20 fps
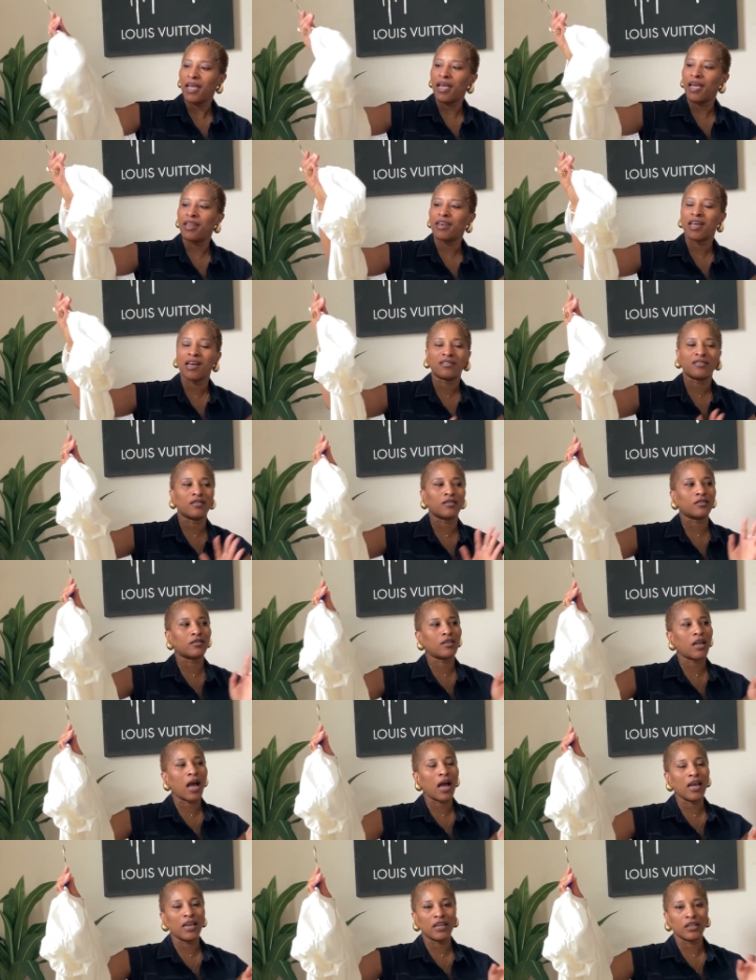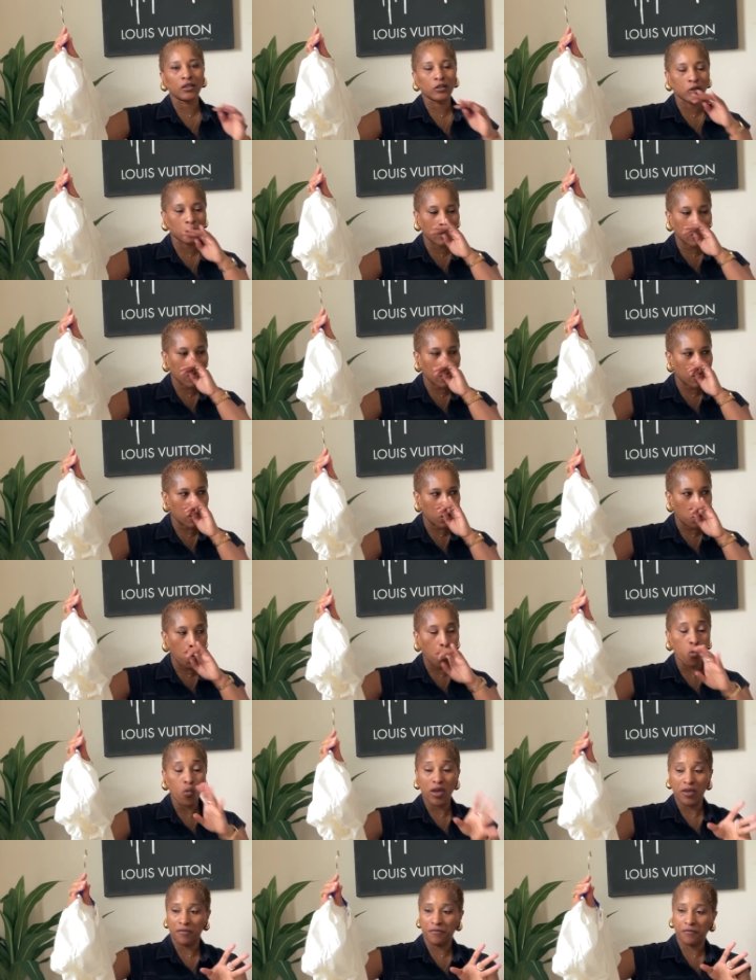and I style it together
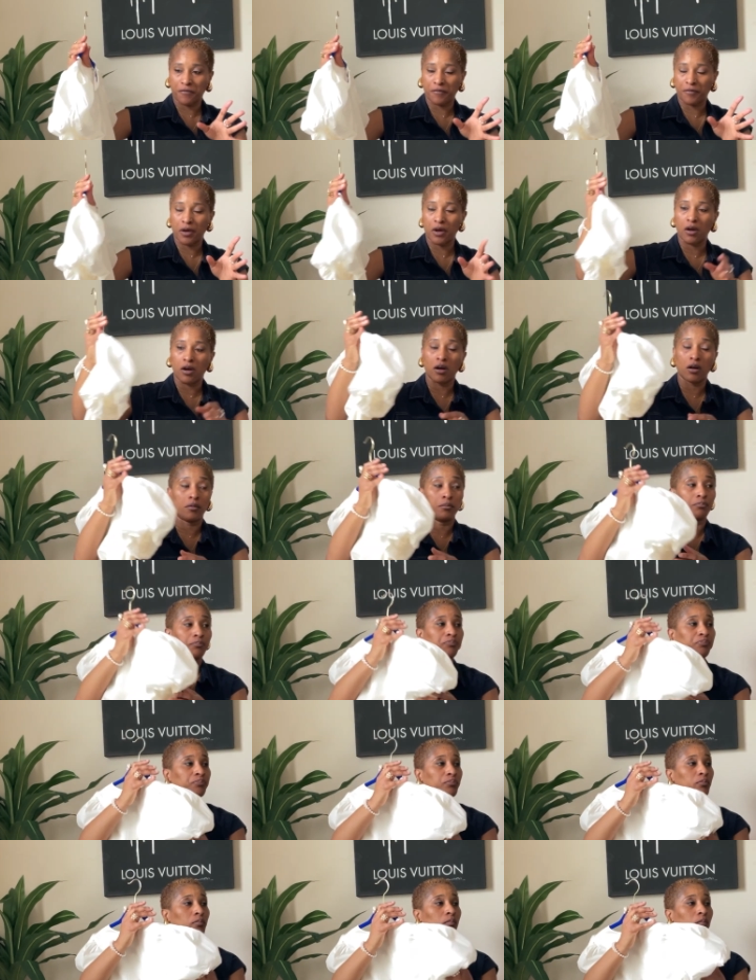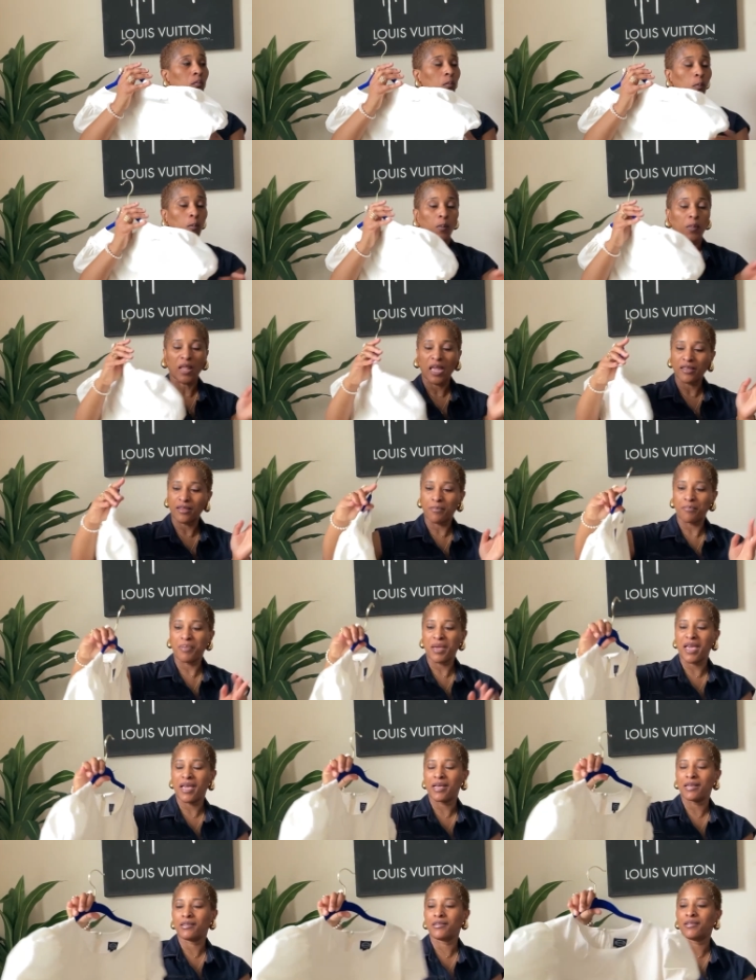with the
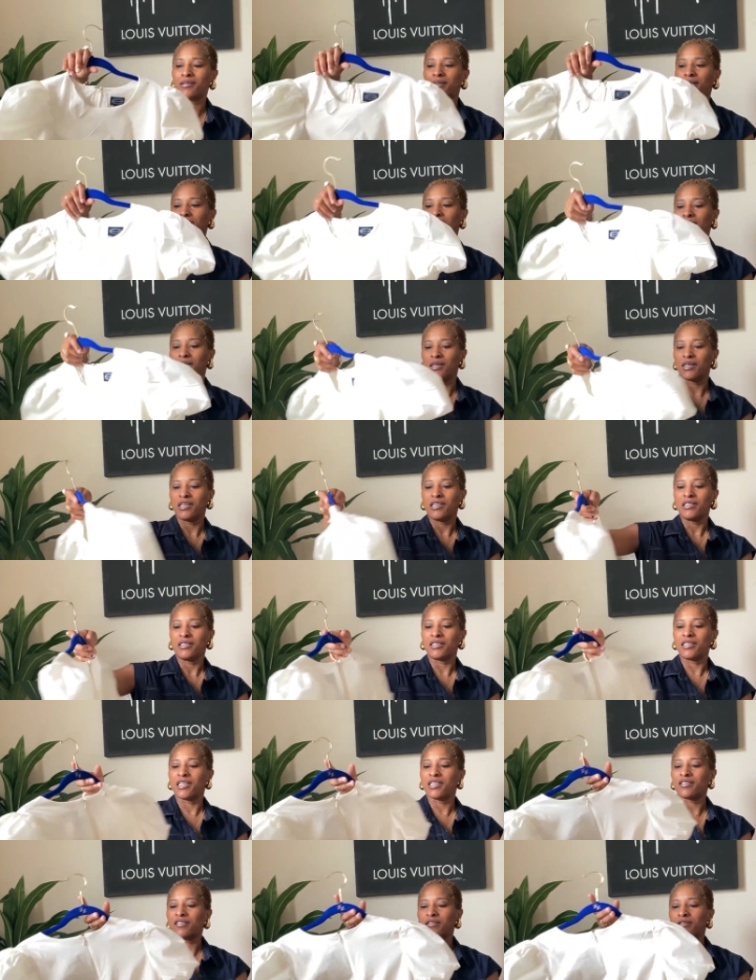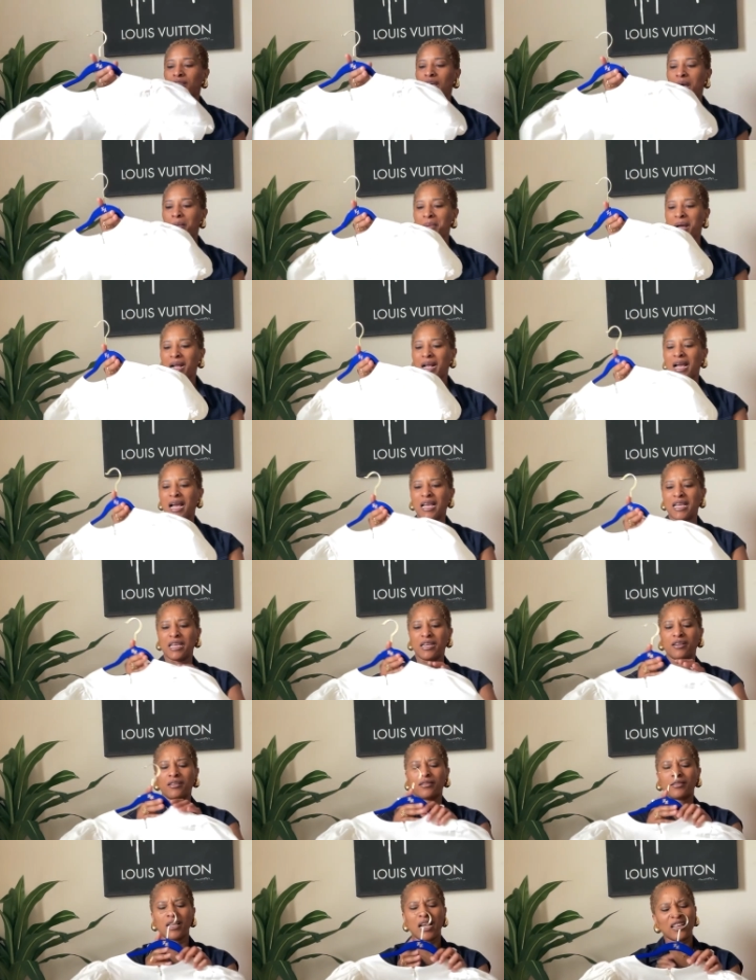pants. This top I got in
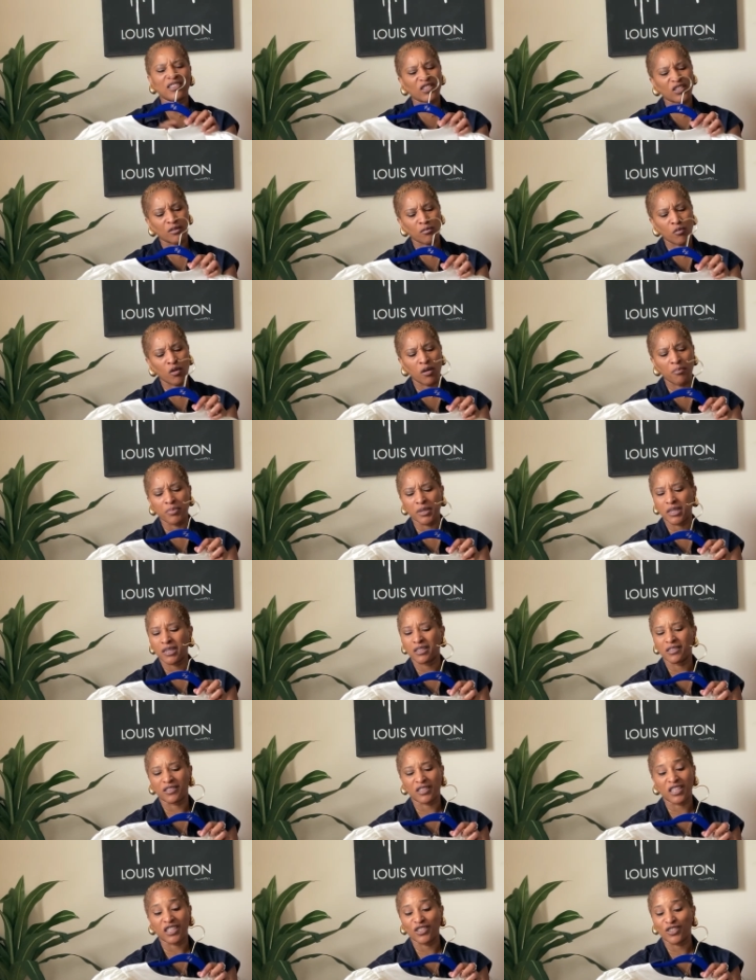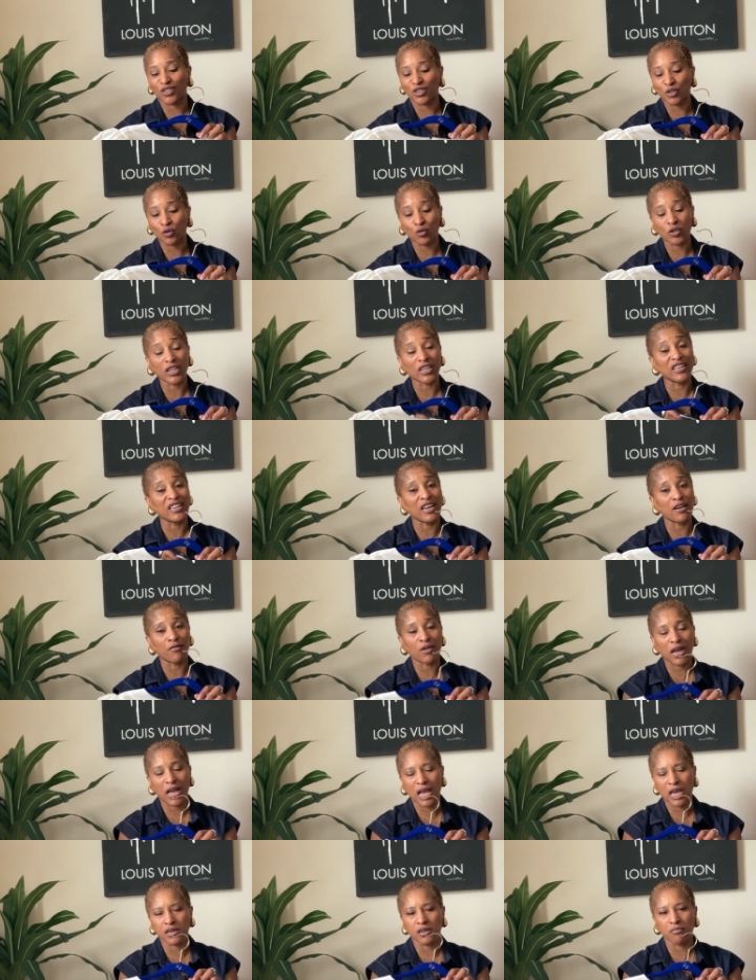the size small because in store they never
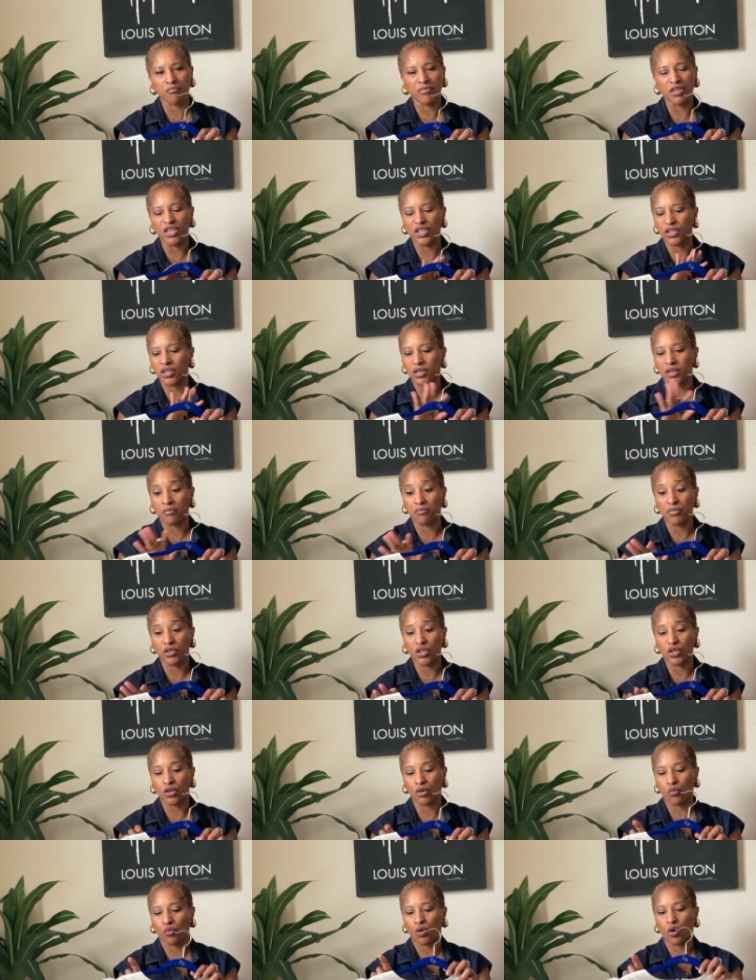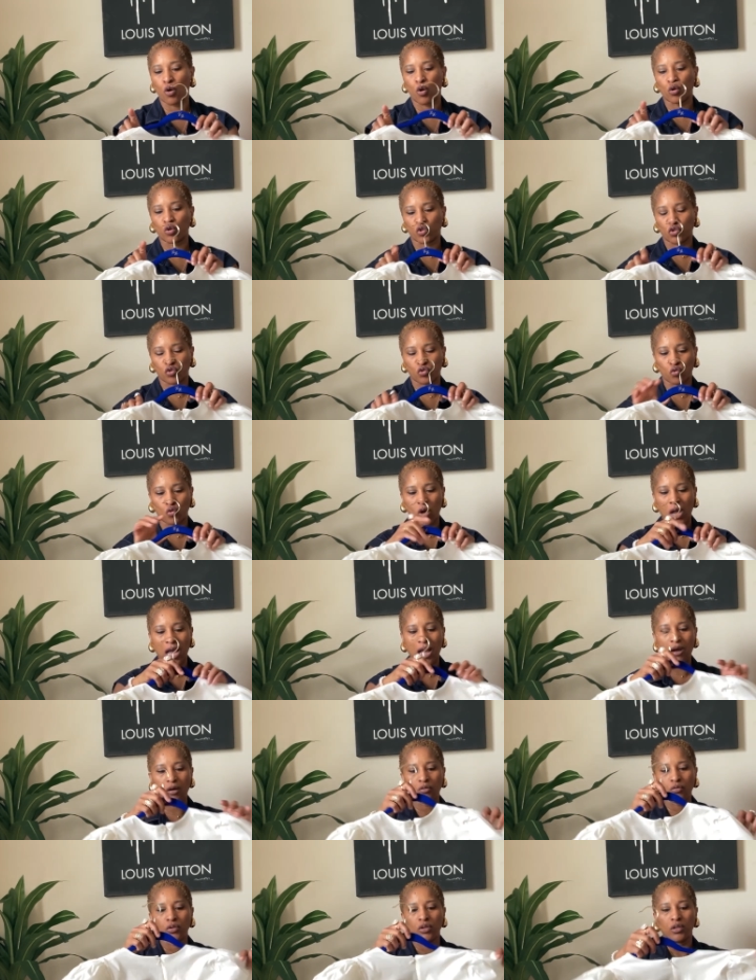had a medium. The medium were also
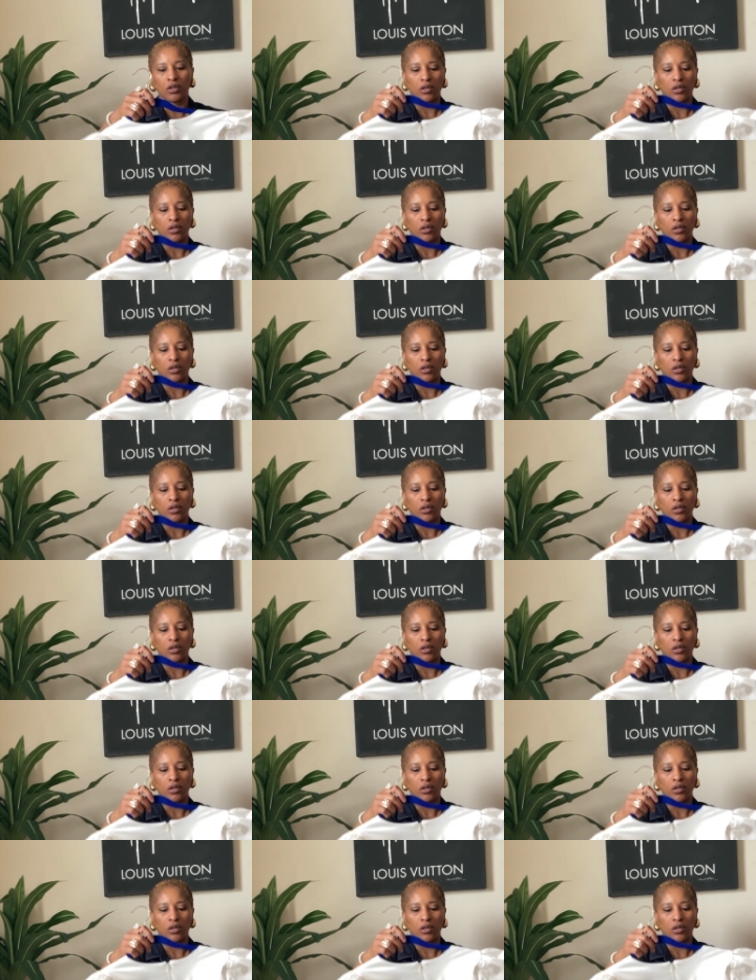out.